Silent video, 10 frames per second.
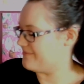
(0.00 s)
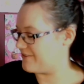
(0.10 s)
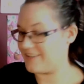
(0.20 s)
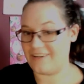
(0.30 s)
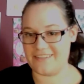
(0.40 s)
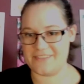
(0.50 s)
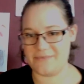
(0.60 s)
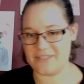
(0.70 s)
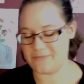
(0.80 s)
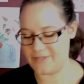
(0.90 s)
regardless of
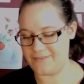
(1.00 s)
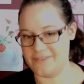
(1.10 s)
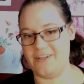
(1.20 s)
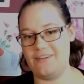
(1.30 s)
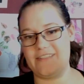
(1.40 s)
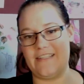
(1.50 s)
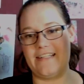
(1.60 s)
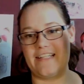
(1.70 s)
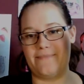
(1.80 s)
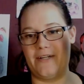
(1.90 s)
whether I'm travelling or not, and
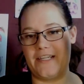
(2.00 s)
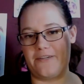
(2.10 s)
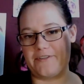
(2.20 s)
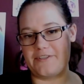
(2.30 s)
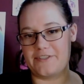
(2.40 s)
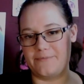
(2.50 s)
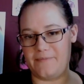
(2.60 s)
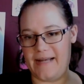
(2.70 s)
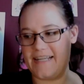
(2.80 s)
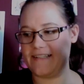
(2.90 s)
it is my reusable
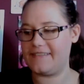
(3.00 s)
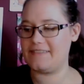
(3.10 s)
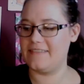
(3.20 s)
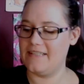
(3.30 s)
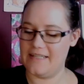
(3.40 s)
bags.